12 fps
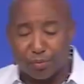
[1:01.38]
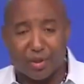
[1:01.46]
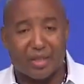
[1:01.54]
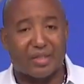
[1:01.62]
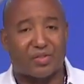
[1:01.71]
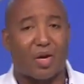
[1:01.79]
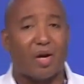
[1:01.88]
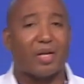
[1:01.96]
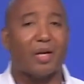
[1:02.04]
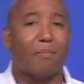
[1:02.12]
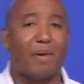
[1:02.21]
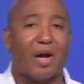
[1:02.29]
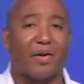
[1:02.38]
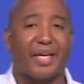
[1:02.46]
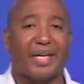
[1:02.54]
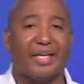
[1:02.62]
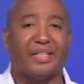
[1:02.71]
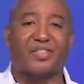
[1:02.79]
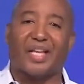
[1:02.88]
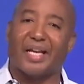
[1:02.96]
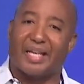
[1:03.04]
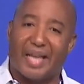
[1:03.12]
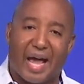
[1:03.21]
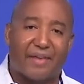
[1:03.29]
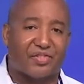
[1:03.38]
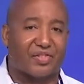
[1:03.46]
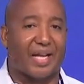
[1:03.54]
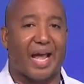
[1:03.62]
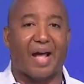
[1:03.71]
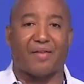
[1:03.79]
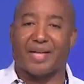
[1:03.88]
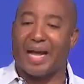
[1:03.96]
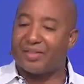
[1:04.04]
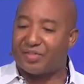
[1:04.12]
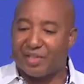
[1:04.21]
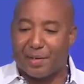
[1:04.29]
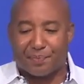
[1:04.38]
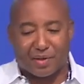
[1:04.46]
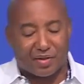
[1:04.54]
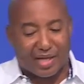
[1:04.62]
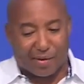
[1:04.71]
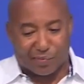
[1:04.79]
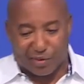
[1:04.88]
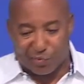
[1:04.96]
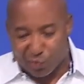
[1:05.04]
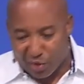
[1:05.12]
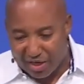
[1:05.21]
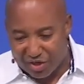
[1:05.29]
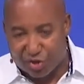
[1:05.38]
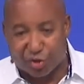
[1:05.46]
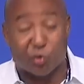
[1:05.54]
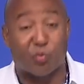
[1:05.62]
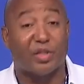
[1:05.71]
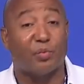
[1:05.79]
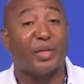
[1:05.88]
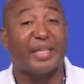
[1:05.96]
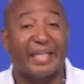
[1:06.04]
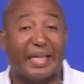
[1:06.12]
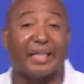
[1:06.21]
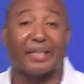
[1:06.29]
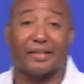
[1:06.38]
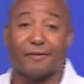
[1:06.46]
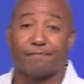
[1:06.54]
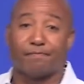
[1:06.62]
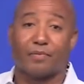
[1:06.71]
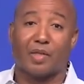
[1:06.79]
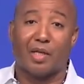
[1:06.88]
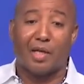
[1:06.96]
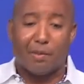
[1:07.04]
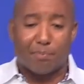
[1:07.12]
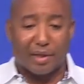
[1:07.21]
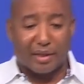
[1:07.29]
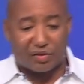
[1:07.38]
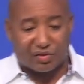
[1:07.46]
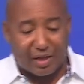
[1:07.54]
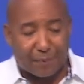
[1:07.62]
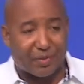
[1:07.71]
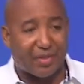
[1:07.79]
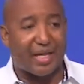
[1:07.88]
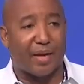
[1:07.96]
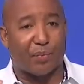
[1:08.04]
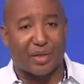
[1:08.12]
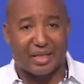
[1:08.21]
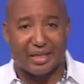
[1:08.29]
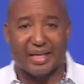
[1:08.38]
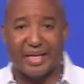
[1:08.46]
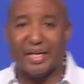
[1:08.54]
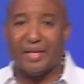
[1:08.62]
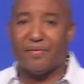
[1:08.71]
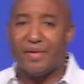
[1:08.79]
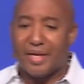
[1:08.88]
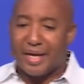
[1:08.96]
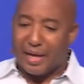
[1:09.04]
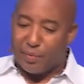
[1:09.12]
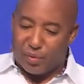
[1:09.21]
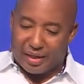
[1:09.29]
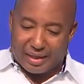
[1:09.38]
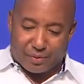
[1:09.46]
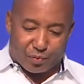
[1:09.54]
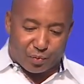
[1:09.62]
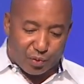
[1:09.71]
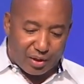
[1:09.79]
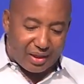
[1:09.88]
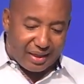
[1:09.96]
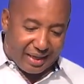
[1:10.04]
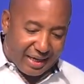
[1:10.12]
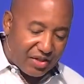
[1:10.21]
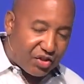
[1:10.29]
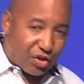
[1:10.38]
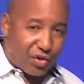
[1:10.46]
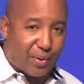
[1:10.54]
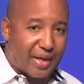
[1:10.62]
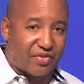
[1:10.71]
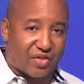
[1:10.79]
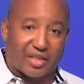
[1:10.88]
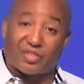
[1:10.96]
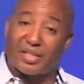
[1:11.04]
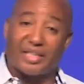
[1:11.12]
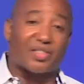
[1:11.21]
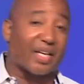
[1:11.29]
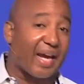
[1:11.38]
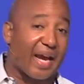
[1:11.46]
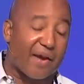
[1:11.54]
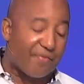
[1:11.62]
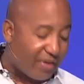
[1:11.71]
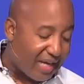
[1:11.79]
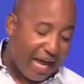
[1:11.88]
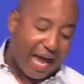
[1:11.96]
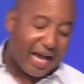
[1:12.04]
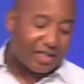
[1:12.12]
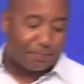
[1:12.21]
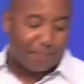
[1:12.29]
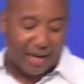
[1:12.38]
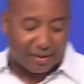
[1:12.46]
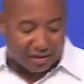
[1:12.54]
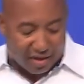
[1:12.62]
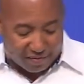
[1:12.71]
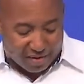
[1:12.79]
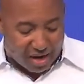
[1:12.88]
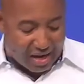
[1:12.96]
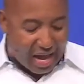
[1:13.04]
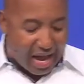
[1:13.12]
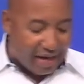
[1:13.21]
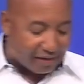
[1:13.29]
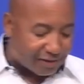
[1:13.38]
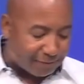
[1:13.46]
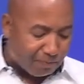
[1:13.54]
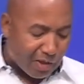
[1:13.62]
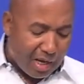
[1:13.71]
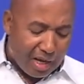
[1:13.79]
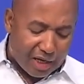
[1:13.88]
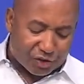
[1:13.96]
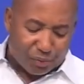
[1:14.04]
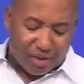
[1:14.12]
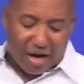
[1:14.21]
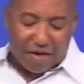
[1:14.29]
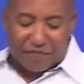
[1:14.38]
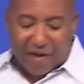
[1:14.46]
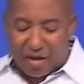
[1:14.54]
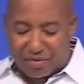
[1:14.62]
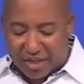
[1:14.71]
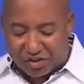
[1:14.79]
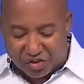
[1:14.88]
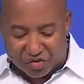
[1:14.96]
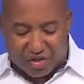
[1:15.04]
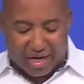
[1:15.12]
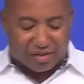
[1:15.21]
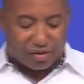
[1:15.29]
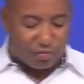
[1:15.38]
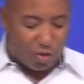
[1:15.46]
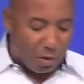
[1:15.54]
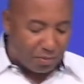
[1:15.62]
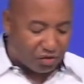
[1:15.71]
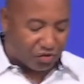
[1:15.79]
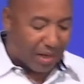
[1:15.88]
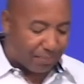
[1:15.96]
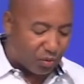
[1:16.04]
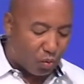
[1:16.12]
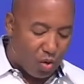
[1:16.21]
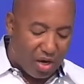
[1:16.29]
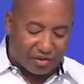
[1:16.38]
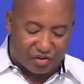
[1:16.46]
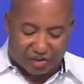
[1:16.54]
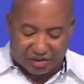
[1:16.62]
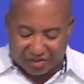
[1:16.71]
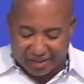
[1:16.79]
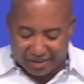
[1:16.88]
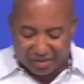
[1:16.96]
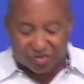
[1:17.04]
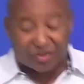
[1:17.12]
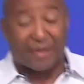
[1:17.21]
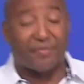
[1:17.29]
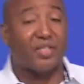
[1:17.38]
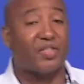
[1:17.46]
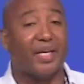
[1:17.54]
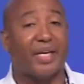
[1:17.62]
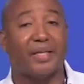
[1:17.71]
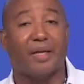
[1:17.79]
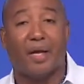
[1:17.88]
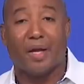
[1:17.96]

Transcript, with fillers: really talking about it is a lifestyle, not something that we run to when we need it. That's right. But it's something that we live, and we really integrate this into every aspect of our lives. Let's read our foundation text in Romans chapter 1, 16 and 17,